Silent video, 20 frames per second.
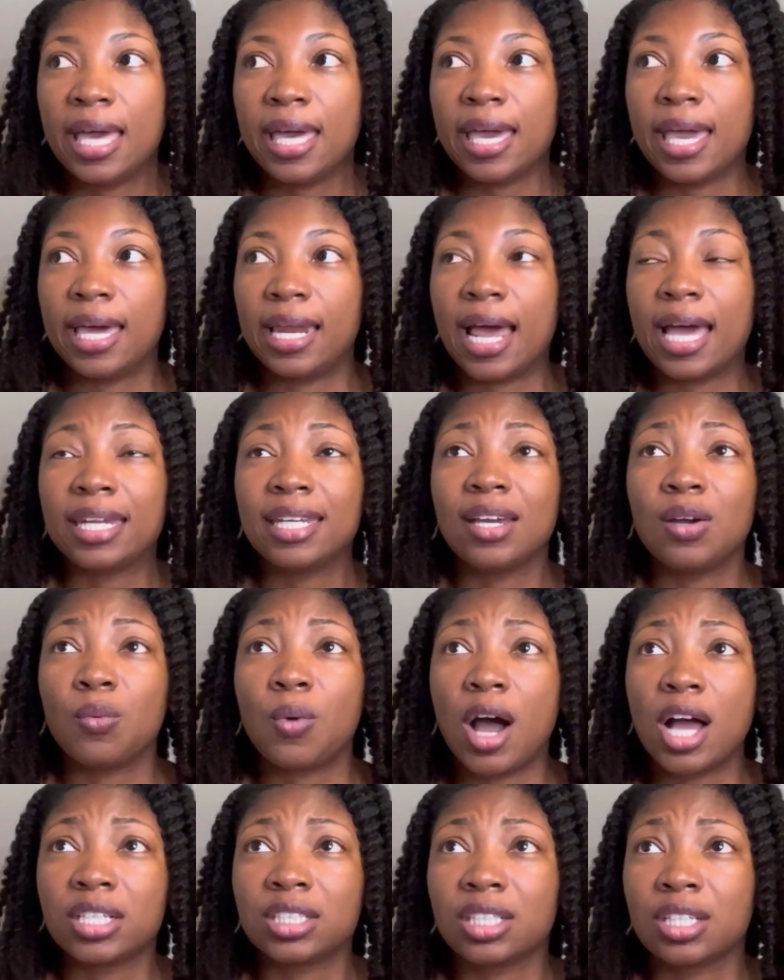And I did
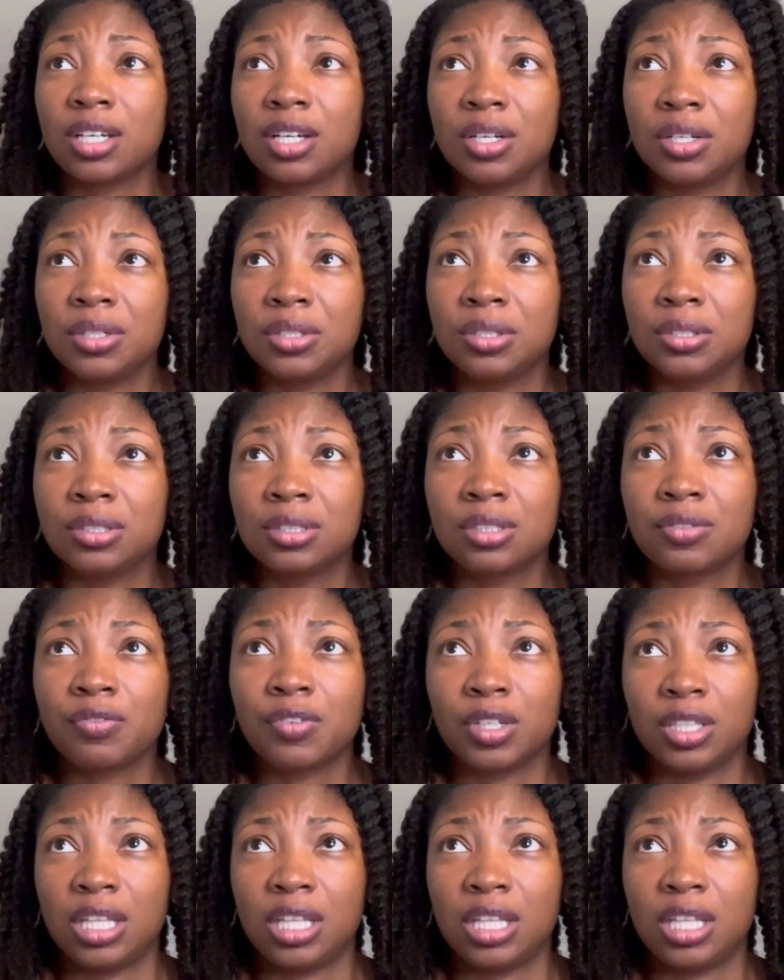wash and goes for